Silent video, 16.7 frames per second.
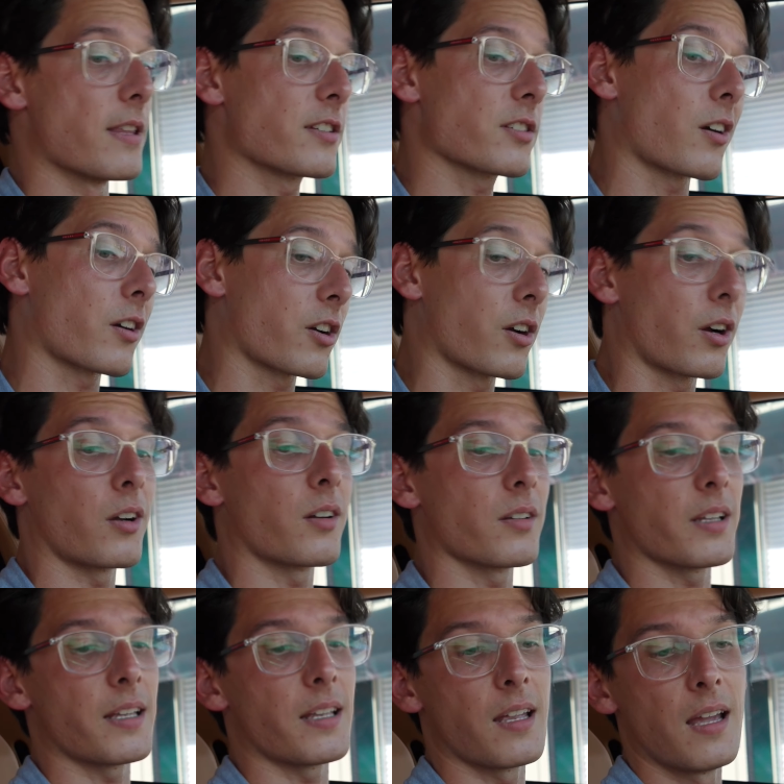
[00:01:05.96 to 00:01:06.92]
This car
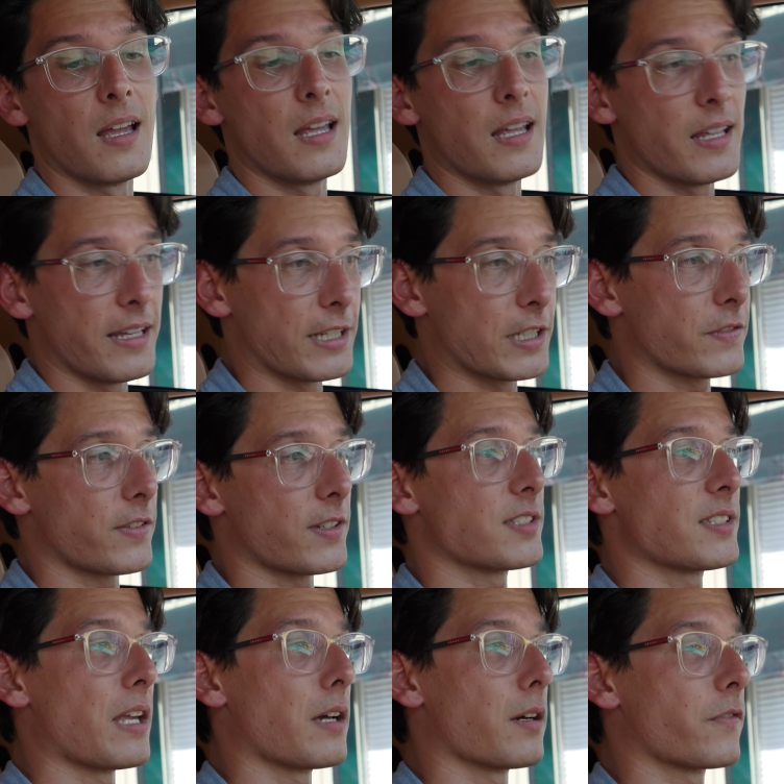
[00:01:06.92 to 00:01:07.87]
currently is for
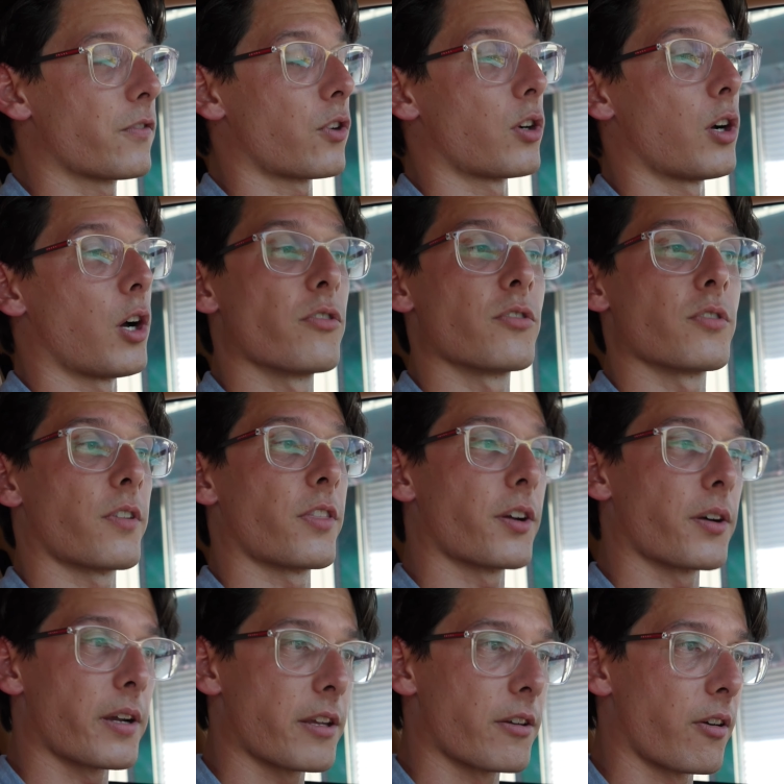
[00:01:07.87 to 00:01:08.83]
sale for
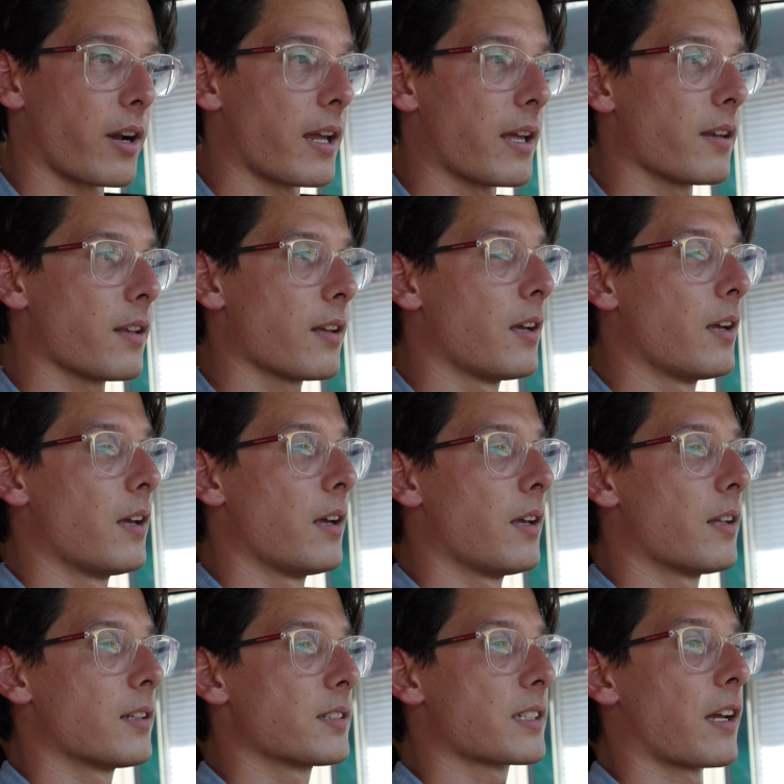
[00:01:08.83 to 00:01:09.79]
130 grand.
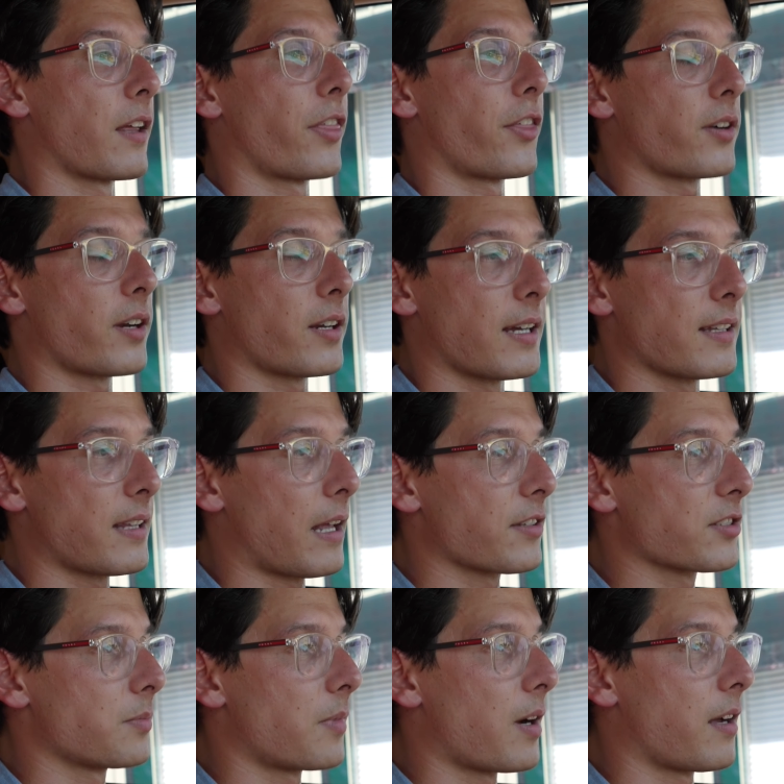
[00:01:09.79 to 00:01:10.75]
It's got
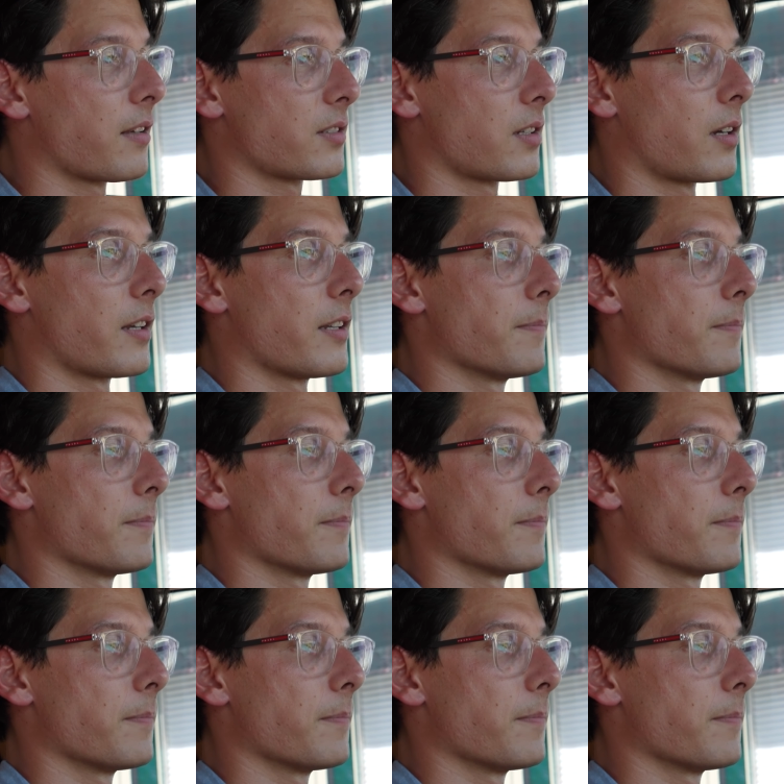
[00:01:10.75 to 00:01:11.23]
39,000 miles on it.